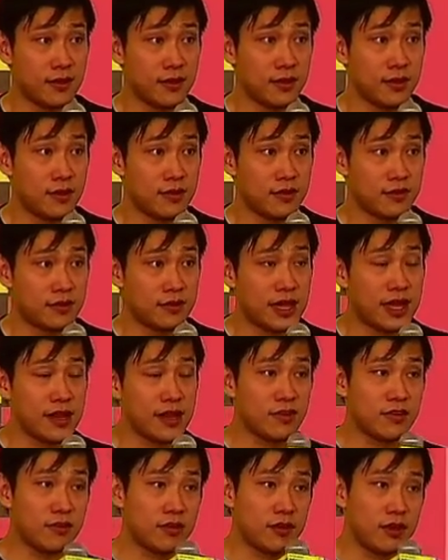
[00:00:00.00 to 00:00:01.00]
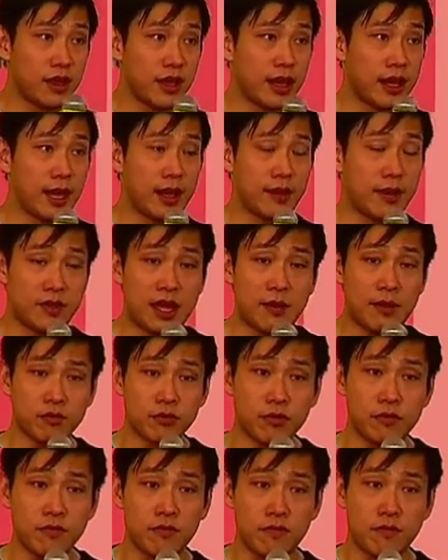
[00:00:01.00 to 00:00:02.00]
So that
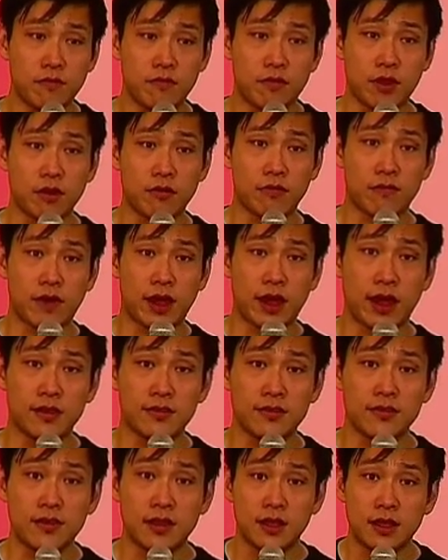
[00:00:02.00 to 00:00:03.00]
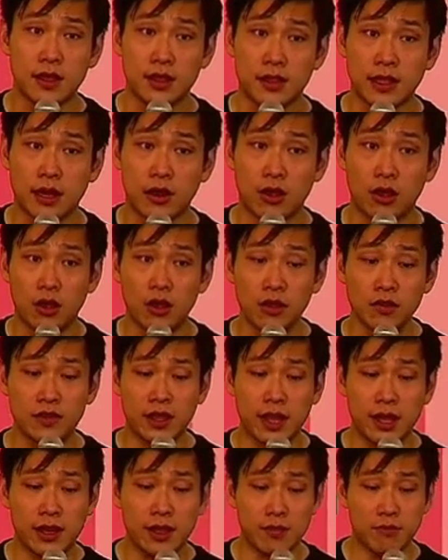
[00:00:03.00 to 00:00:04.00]
proof verifies that all
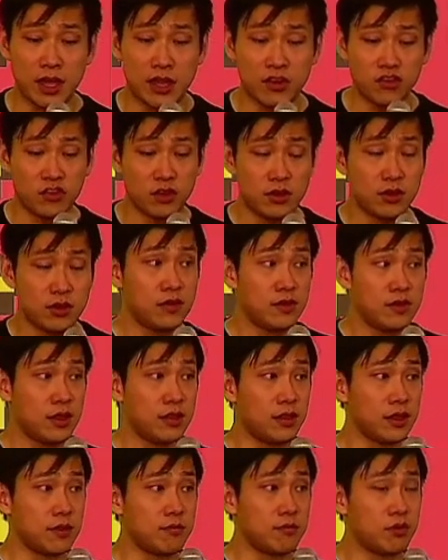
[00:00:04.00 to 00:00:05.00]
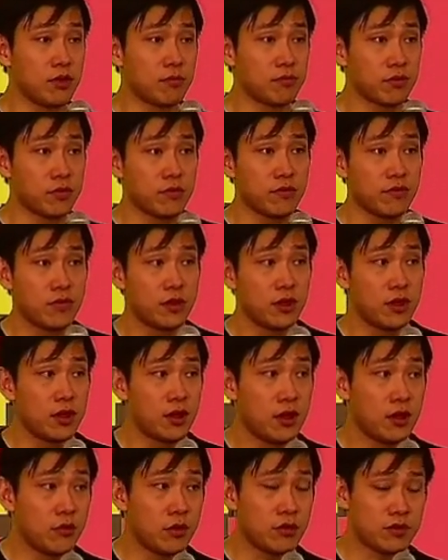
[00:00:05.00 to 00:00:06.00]
data mentioned in the compute proof
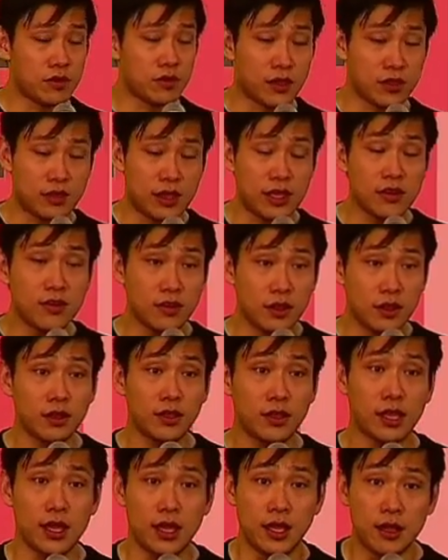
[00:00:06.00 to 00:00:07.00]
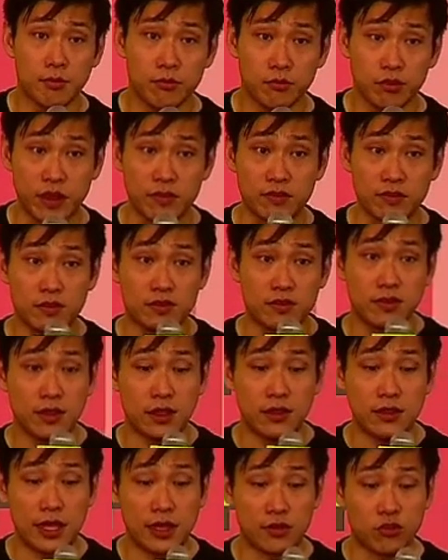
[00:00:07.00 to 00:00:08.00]
was authentically present in
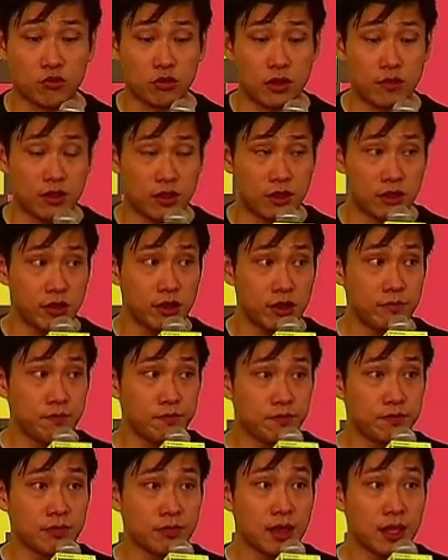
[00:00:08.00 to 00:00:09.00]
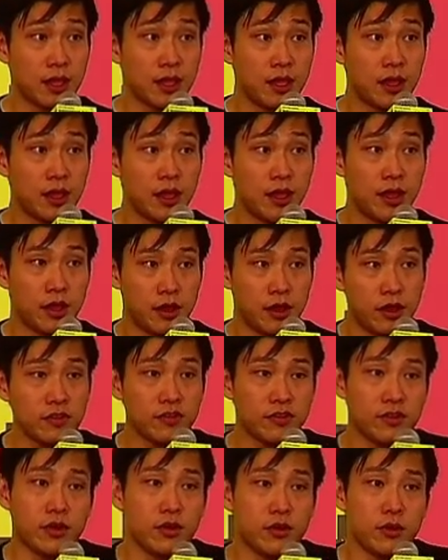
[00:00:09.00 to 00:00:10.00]
the history of Ethereum, and
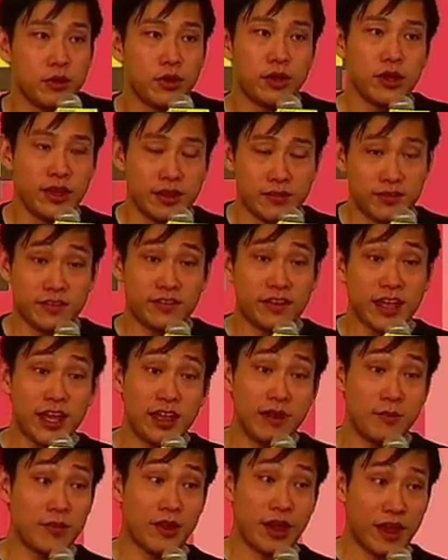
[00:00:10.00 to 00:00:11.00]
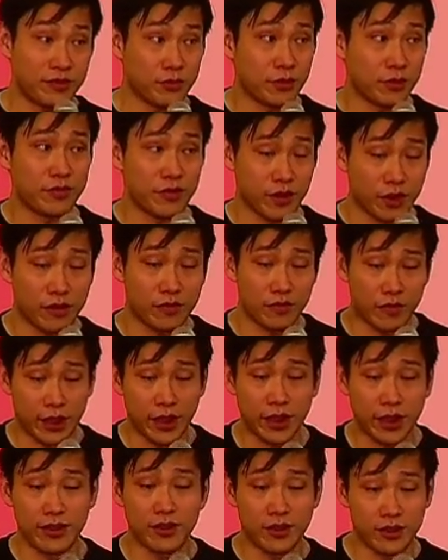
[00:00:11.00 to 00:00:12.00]
also is the same as what's
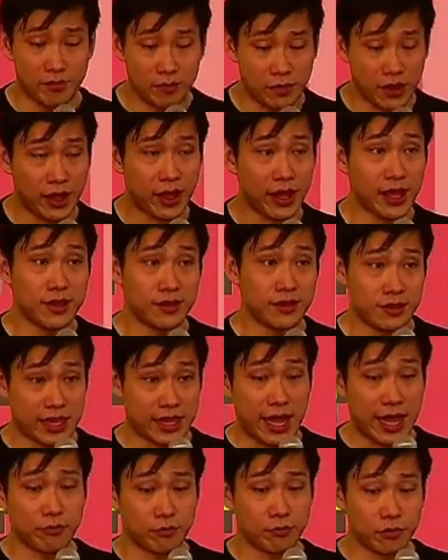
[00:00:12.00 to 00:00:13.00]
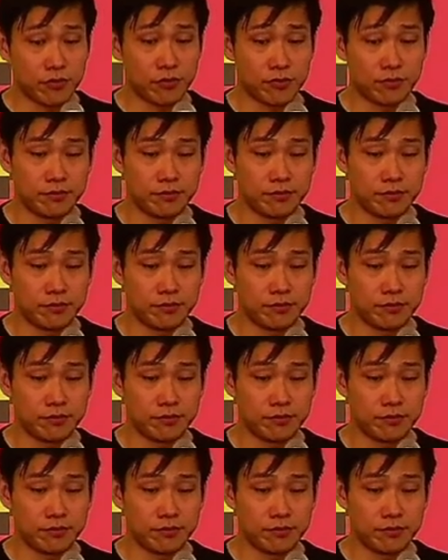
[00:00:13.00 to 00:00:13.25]
verified by the data proof.